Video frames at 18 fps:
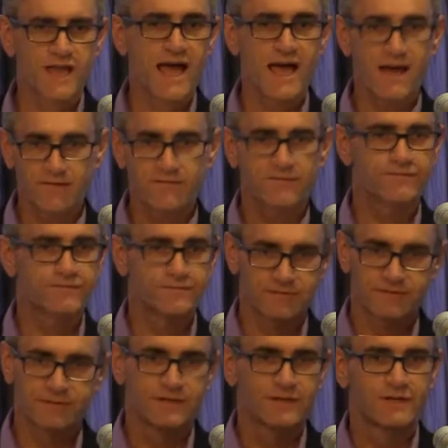have
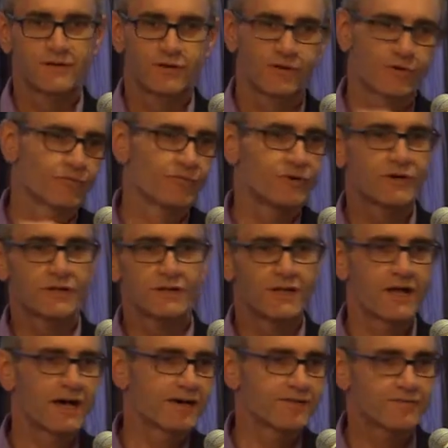
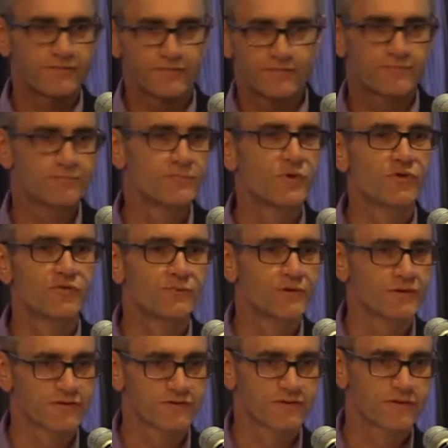real-life
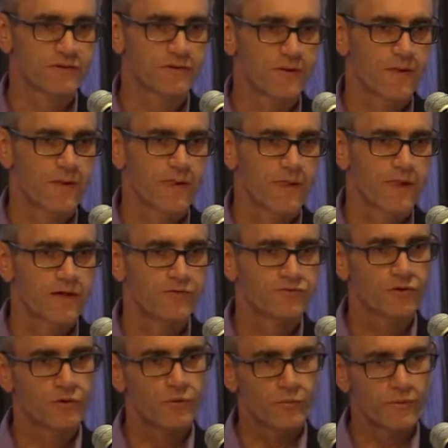movement.
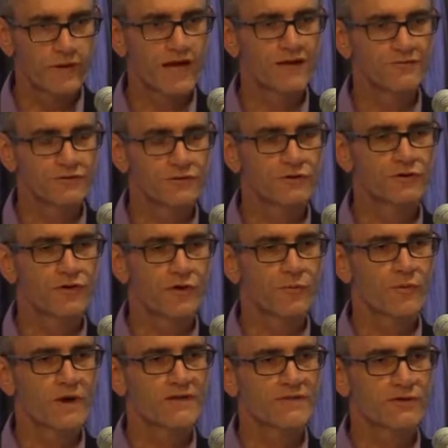So we have to look at
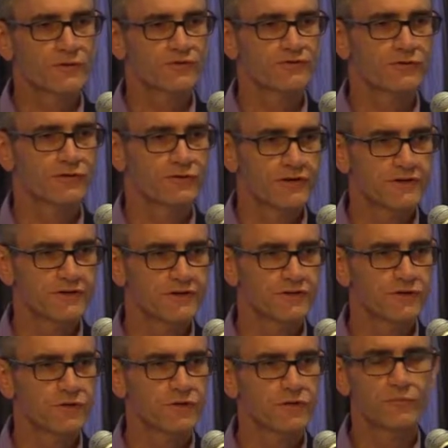where those are
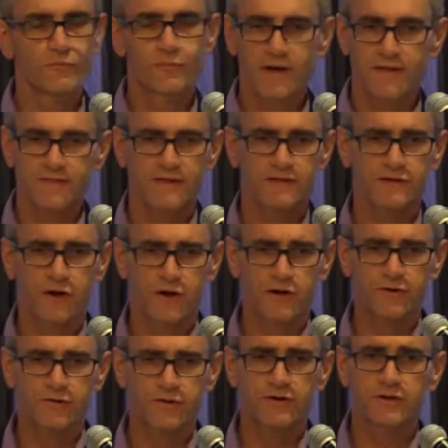critical, where they're
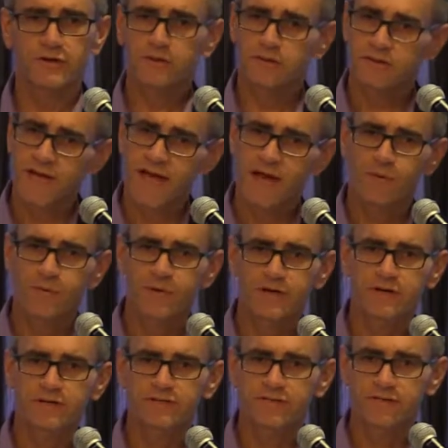not critical, and how we're
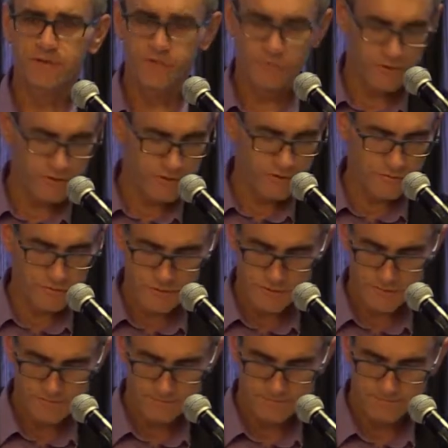going to deal with those.